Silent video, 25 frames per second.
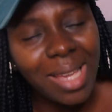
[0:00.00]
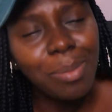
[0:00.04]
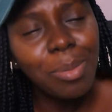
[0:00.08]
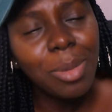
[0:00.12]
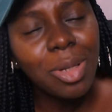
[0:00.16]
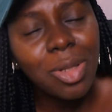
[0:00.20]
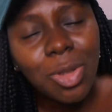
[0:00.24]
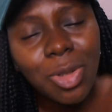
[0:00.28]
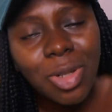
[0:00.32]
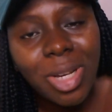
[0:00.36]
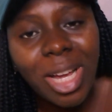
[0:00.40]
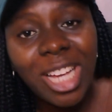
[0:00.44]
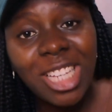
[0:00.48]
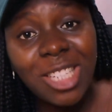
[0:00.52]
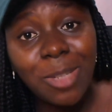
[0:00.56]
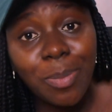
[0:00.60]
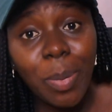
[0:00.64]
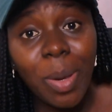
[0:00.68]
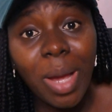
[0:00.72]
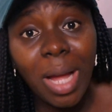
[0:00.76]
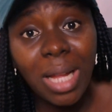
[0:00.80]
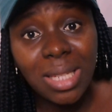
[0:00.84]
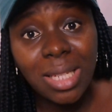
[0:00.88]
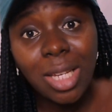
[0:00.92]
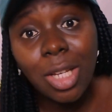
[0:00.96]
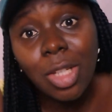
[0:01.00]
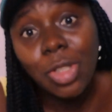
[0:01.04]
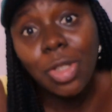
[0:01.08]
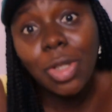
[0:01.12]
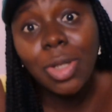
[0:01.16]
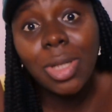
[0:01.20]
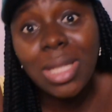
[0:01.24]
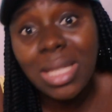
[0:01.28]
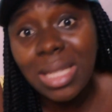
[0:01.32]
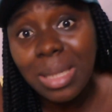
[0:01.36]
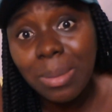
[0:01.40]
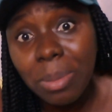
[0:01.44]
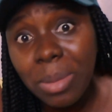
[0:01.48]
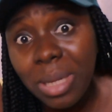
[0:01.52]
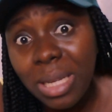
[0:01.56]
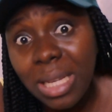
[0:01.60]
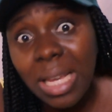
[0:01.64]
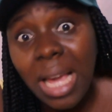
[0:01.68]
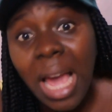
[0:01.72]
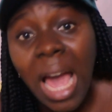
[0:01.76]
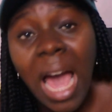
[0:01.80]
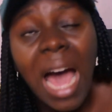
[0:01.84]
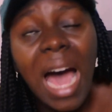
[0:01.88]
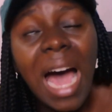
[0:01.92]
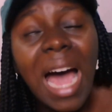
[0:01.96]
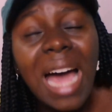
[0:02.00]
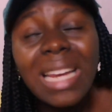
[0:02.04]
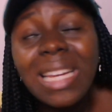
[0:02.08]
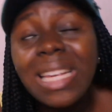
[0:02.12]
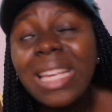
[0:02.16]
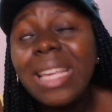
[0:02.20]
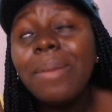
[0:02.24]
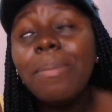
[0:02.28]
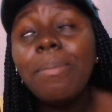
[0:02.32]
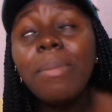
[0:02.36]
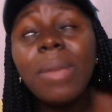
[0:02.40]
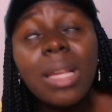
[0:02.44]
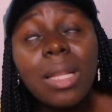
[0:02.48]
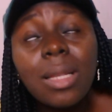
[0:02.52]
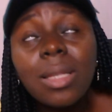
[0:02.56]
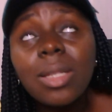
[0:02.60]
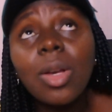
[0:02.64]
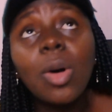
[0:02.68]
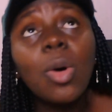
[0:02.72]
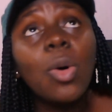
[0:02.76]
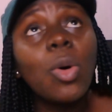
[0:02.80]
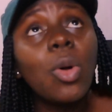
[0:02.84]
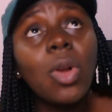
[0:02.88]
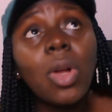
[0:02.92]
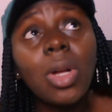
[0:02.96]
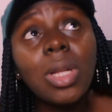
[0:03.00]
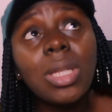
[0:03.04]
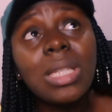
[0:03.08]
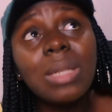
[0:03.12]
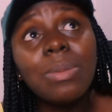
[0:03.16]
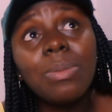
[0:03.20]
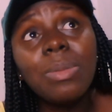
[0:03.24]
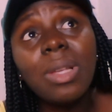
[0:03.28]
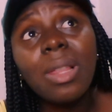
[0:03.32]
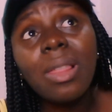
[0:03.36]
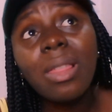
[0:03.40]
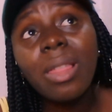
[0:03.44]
It means you guys pay attention to me, and it means a whole lot to me.